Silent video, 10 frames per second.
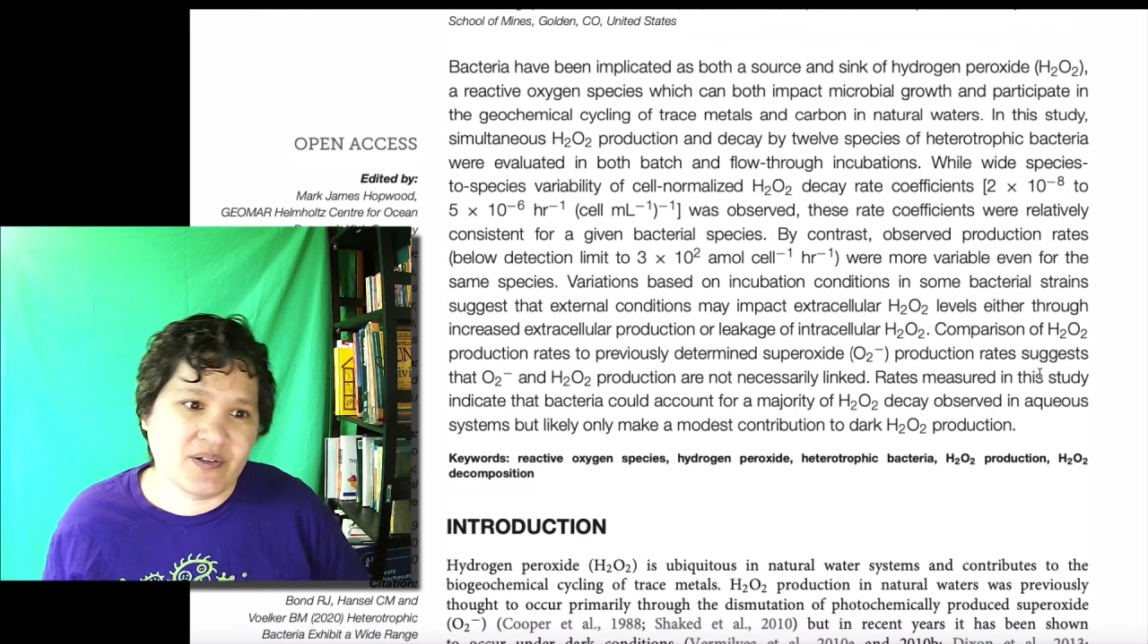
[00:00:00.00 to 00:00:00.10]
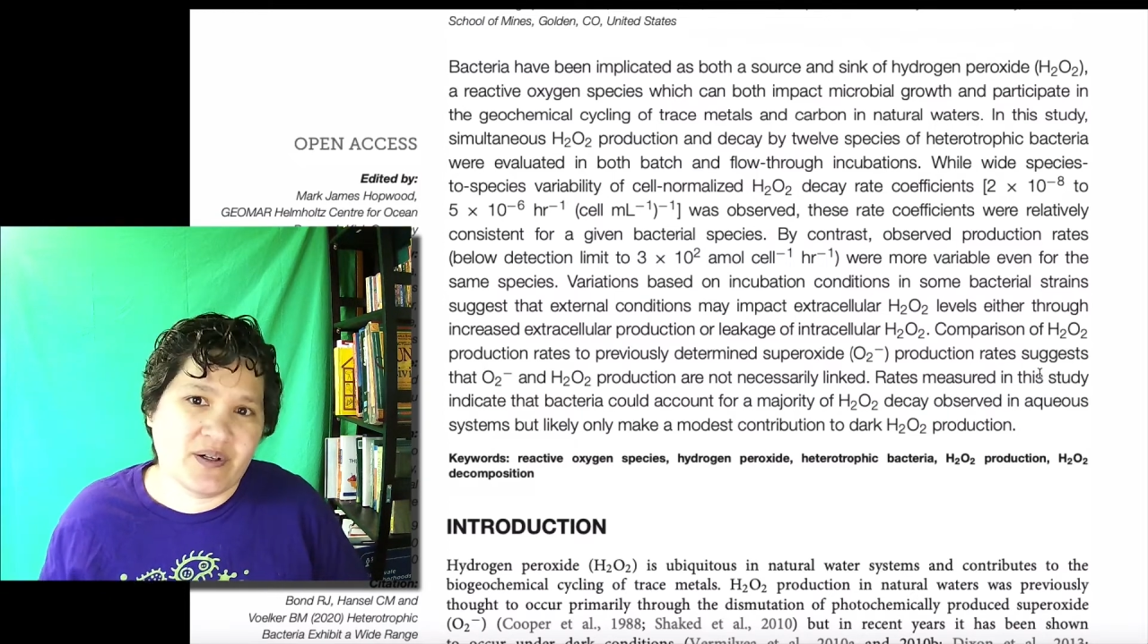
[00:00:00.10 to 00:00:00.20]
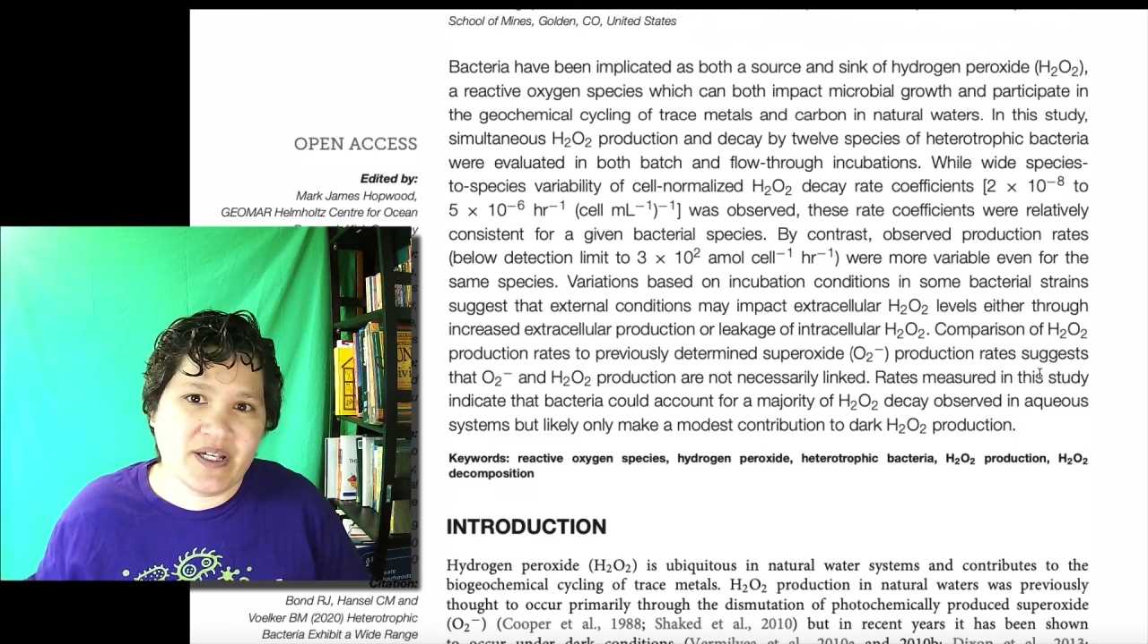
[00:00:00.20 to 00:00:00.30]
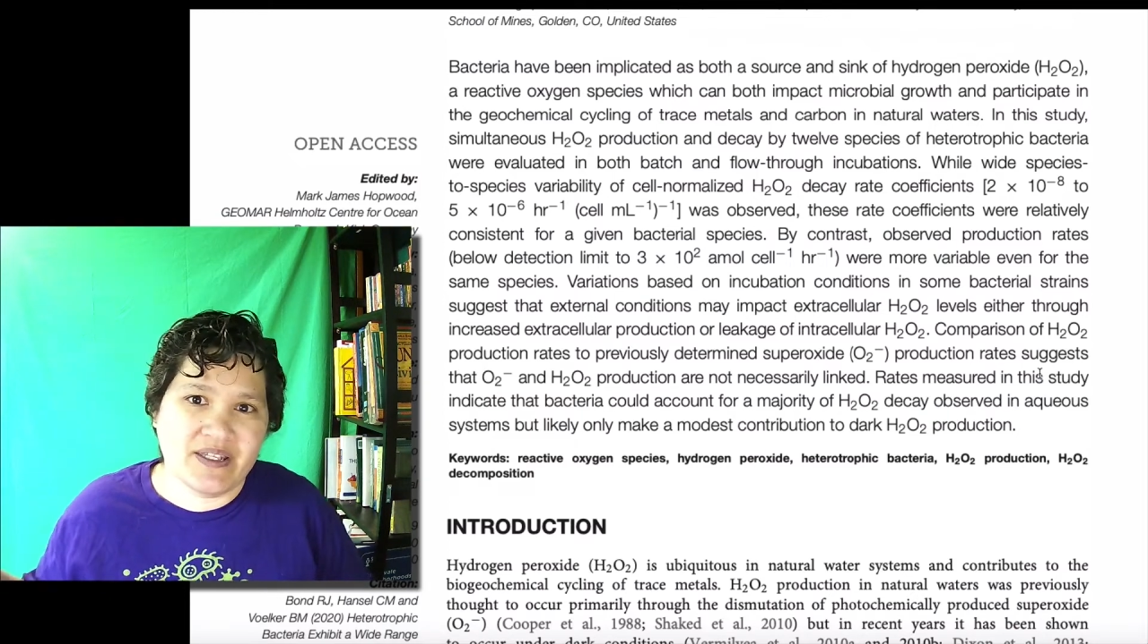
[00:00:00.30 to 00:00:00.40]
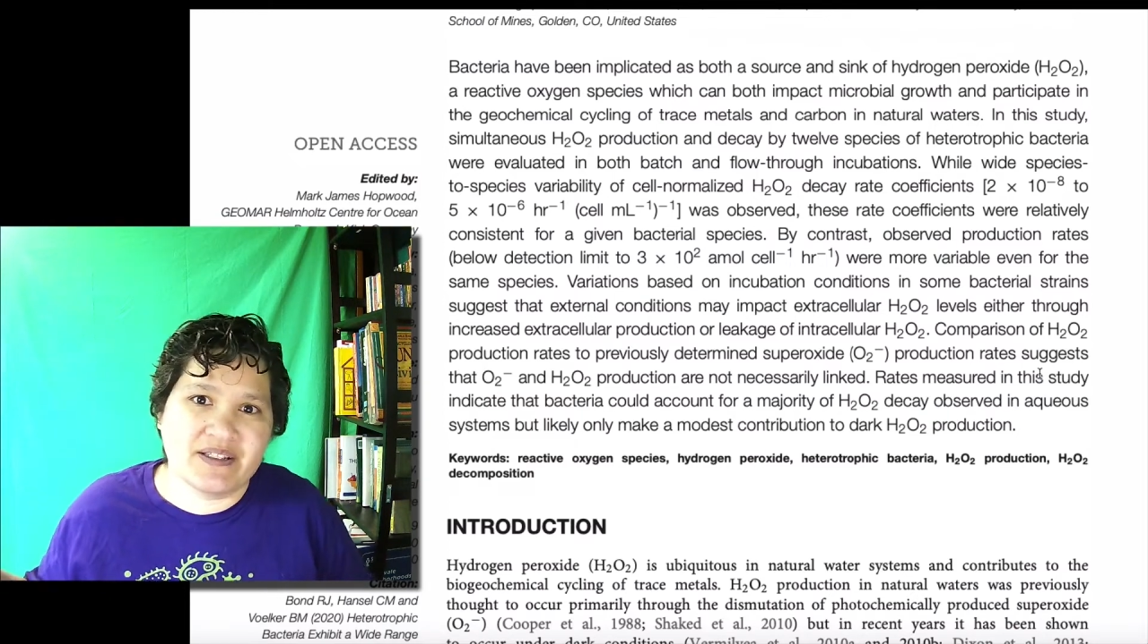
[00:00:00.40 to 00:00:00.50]

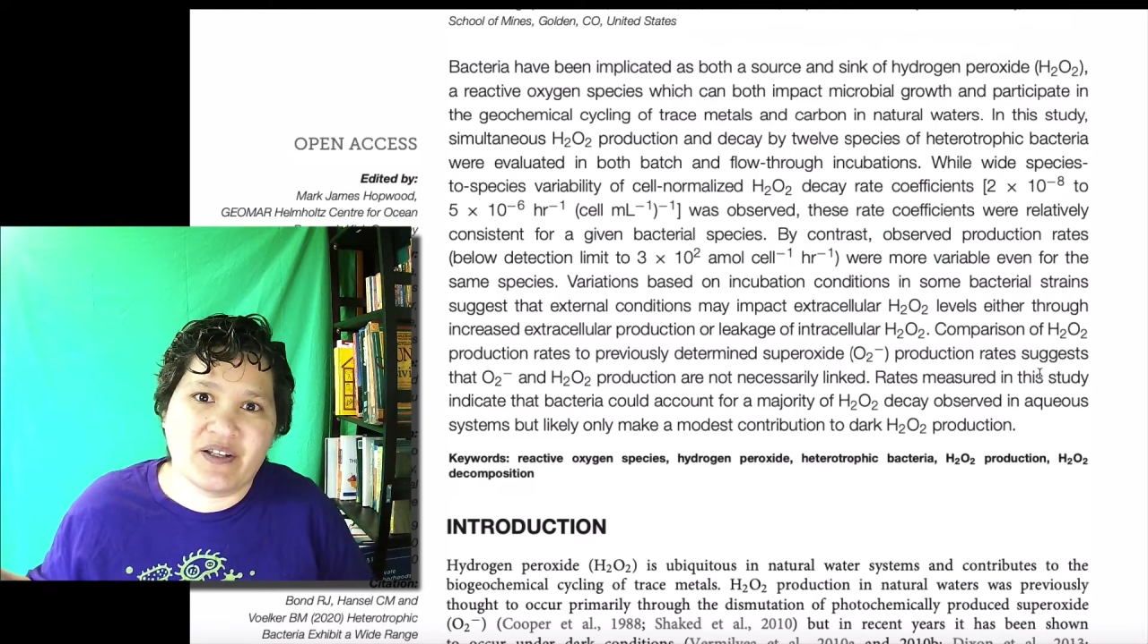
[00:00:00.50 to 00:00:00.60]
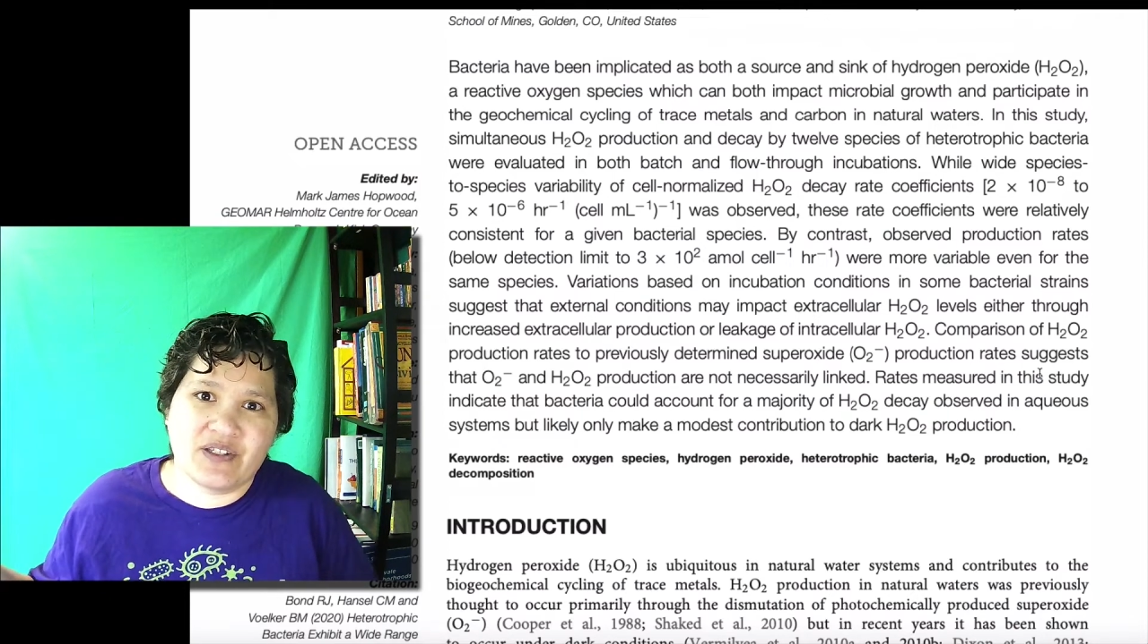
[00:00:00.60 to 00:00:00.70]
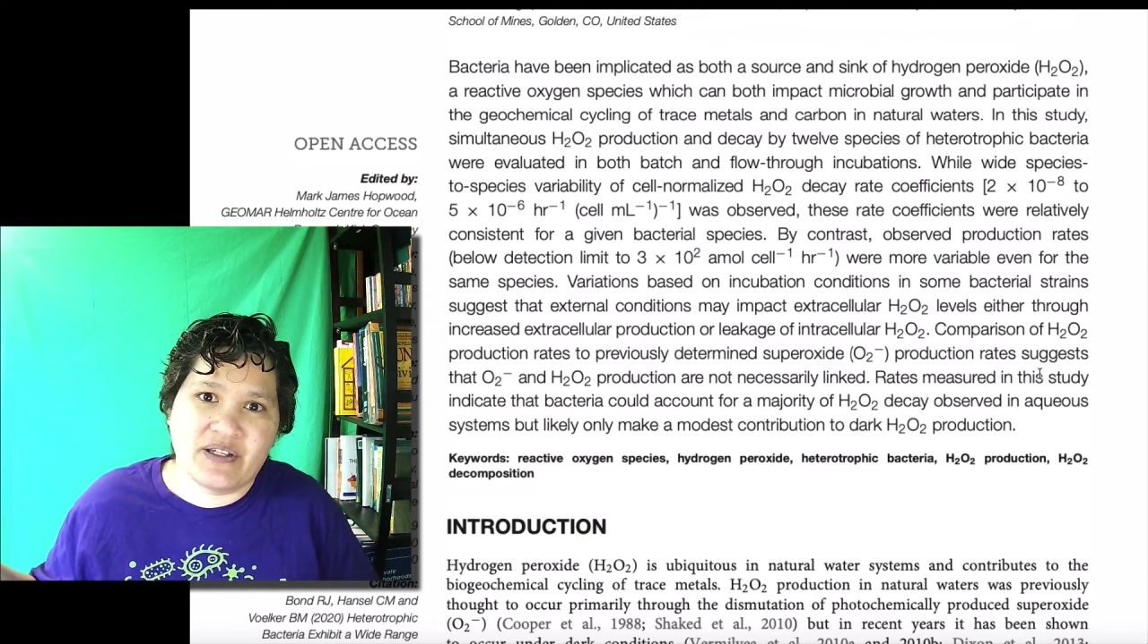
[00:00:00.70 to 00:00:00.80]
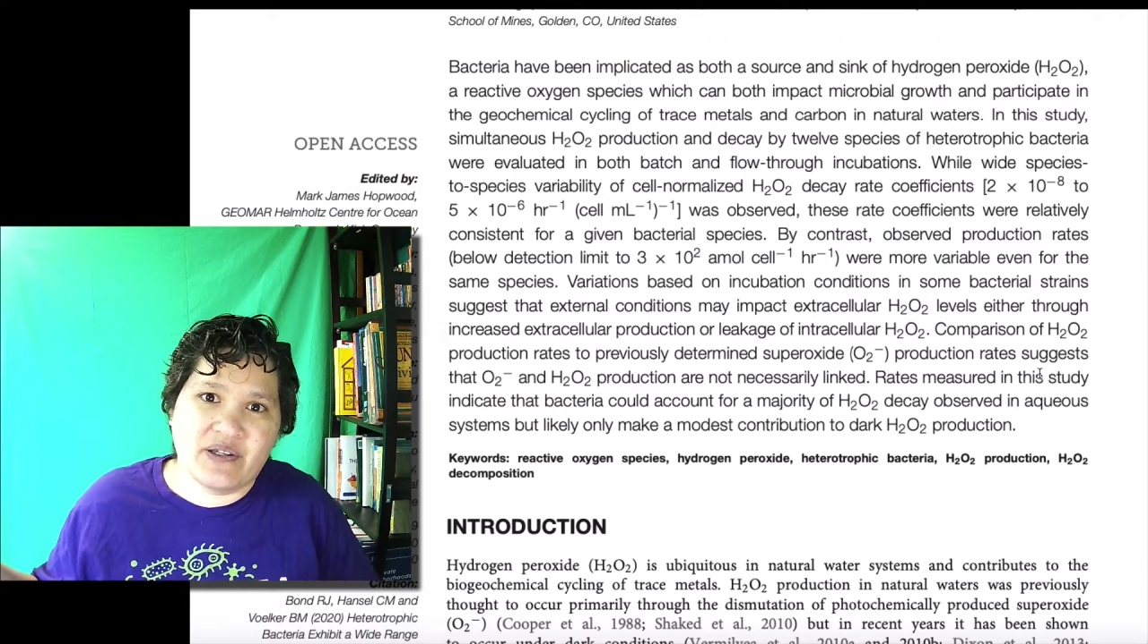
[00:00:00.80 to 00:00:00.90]
Okay, that tells how